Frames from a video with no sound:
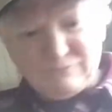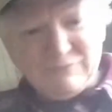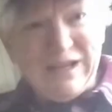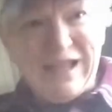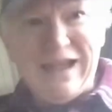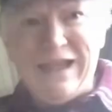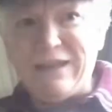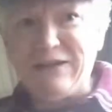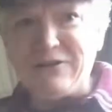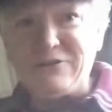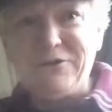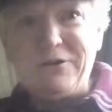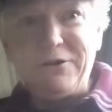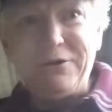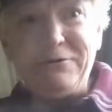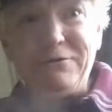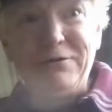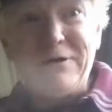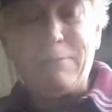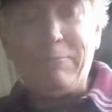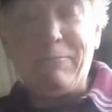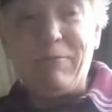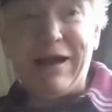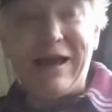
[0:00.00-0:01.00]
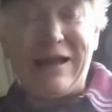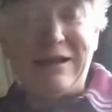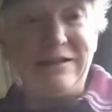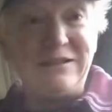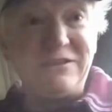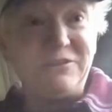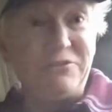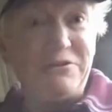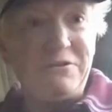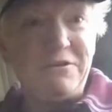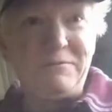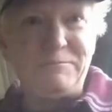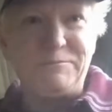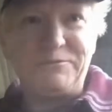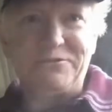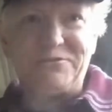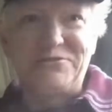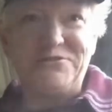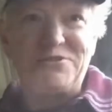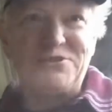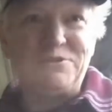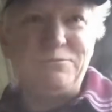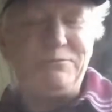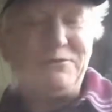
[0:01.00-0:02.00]
don't know, I'm rattling on, but
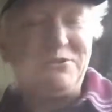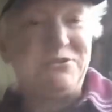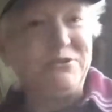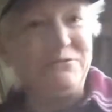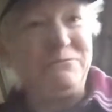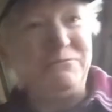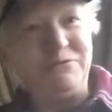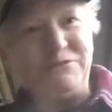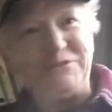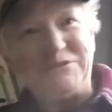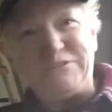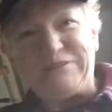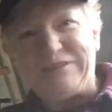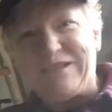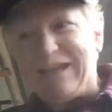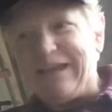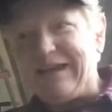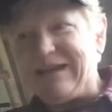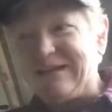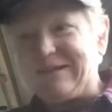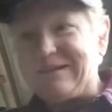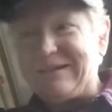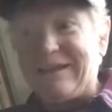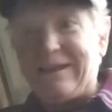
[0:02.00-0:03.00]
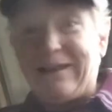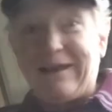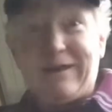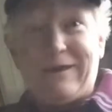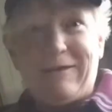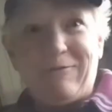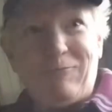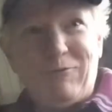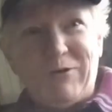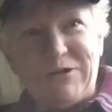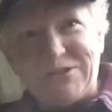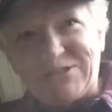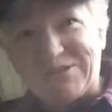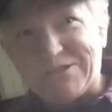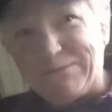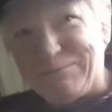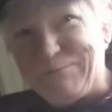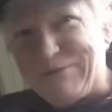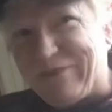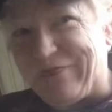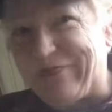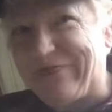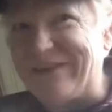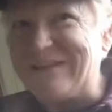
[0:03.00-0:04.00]
there's so much I want to say, and yet I got to watch some
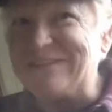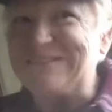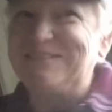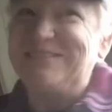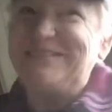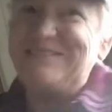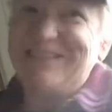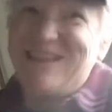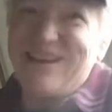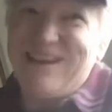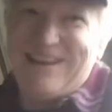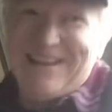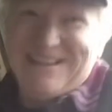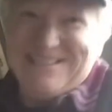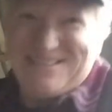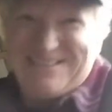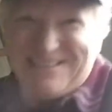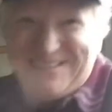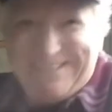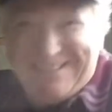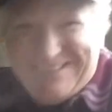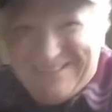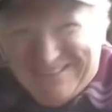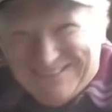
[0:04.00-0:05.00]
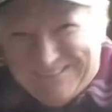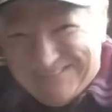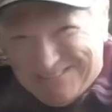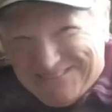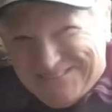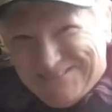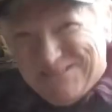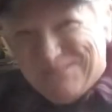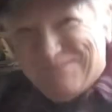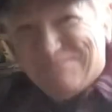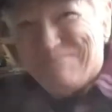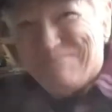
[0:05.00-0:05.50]
of the things I say because I get a little too